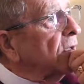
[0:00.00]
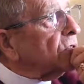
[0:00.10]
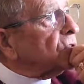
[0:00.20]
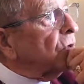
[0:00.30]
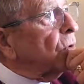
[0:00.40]

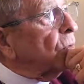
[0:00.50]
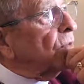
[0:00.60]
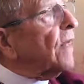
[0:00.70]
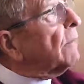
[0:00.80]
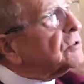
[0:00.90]
So
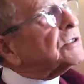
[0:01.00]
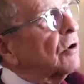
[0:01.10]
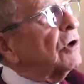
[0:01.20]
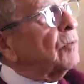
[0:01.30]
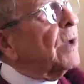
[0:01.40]
that was the
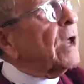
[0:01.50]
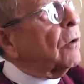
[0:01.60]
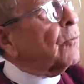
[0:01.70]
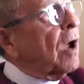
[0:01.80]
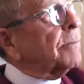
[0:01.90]
only way a
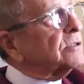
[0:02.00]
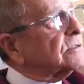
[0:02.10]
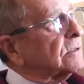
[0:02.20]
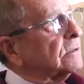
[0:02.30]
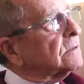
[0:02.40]
Robinson